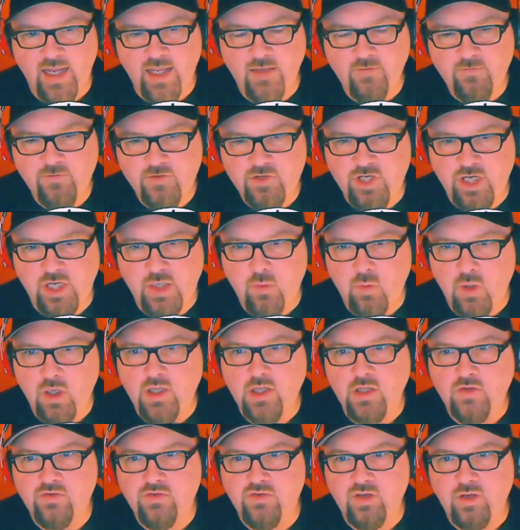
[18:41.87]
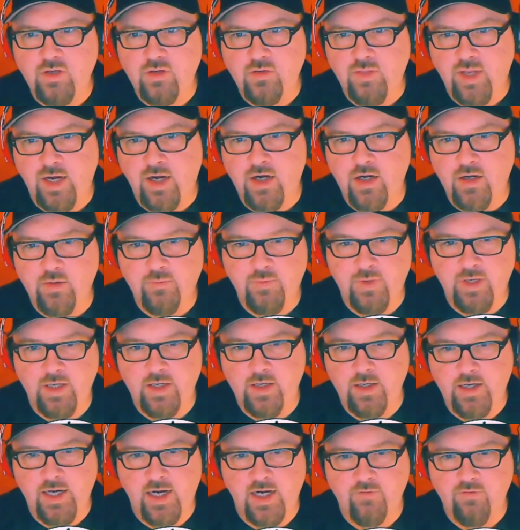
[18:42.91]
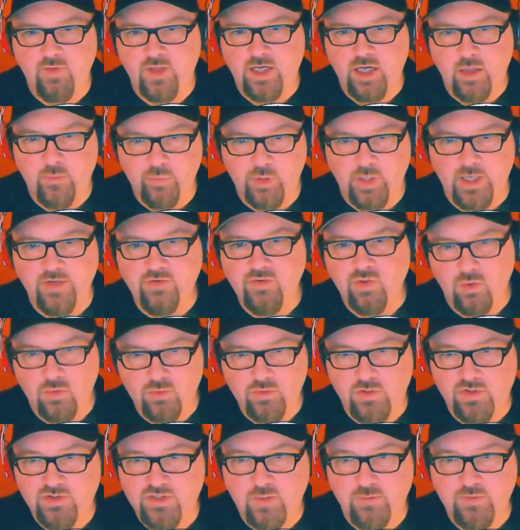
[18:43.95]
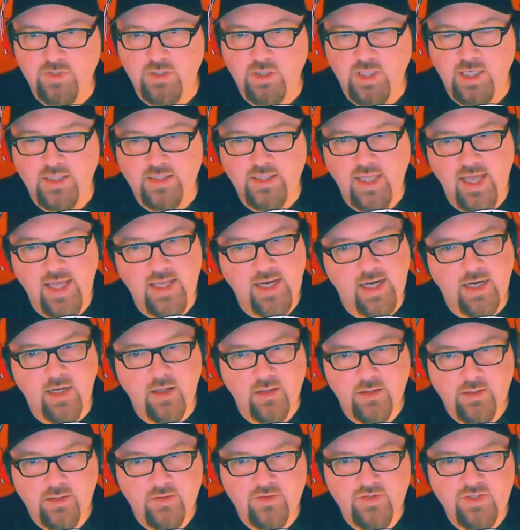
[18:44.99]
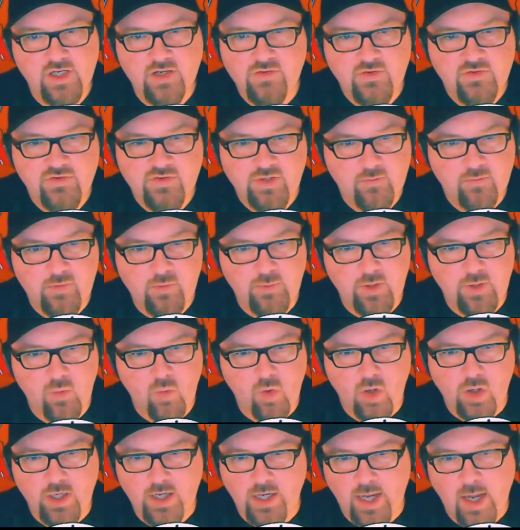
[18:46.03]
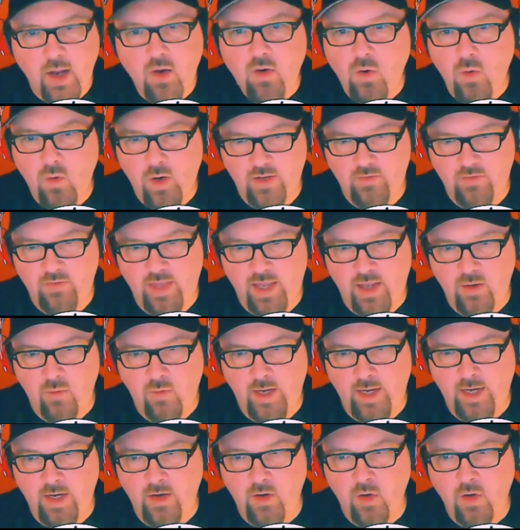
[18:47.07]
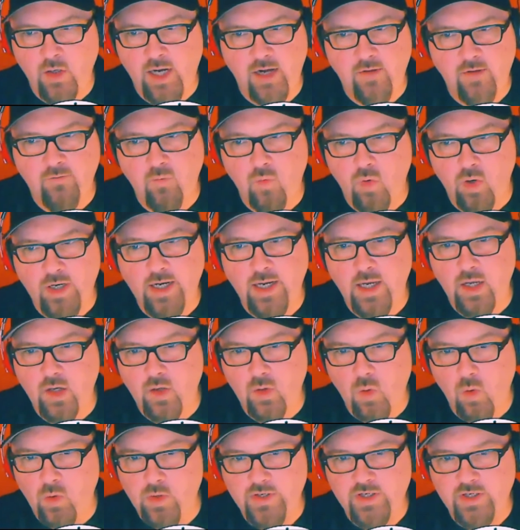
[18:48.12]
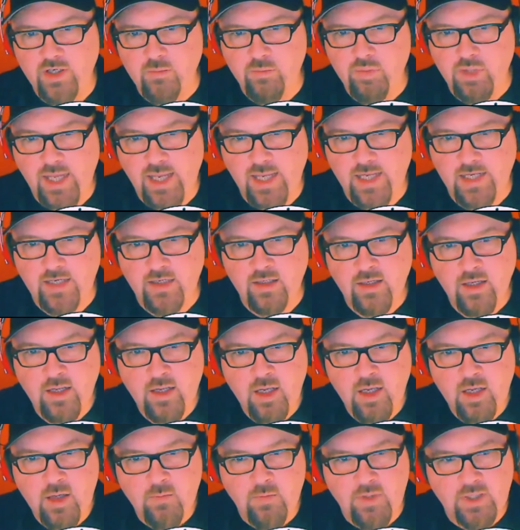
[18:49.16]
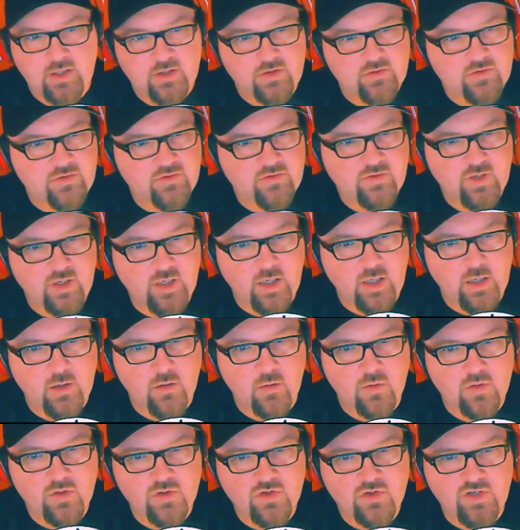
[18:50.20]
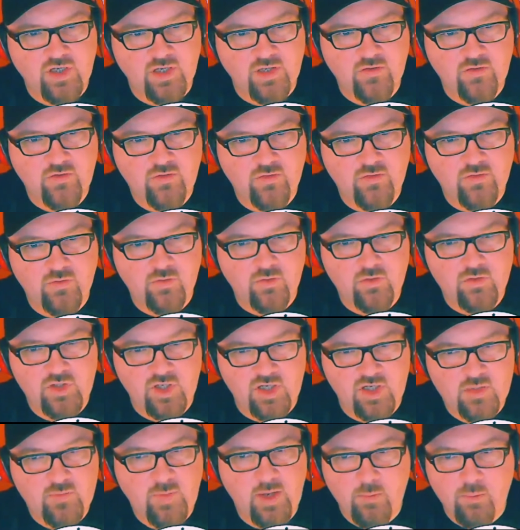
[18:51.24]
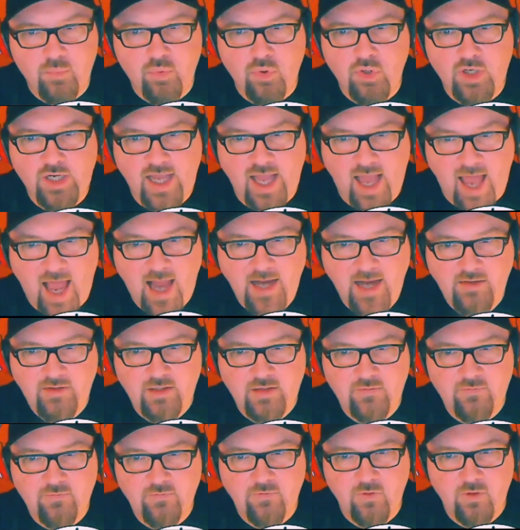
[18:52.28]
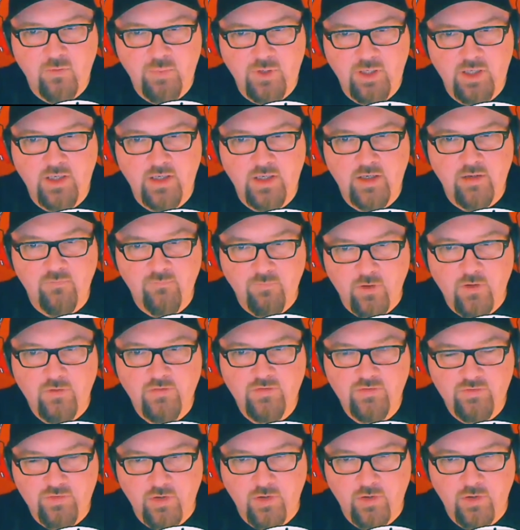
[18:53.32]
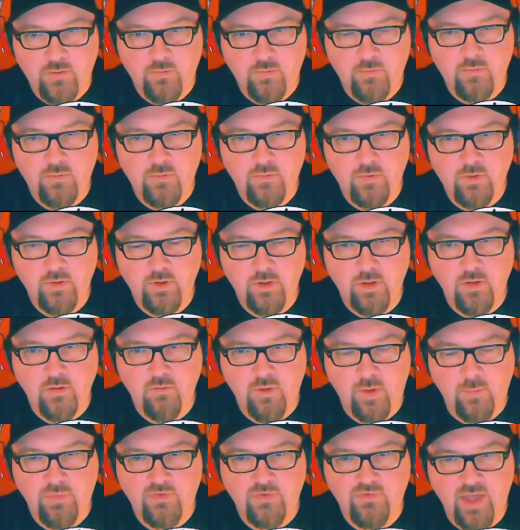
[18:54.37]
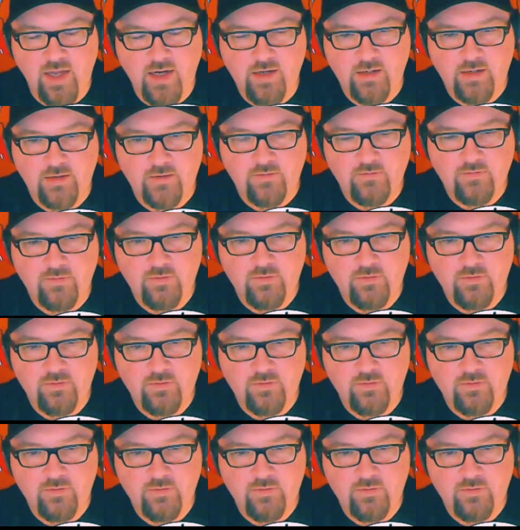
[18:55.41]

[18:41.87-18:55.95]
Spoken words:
if she was there to be kind of like a placeholder or something like that, I don't, you know, she doesn't seem to be working out quite in that way or kind of working out according to plan because, you know, she's been pretty active for being a first term, you know, representative.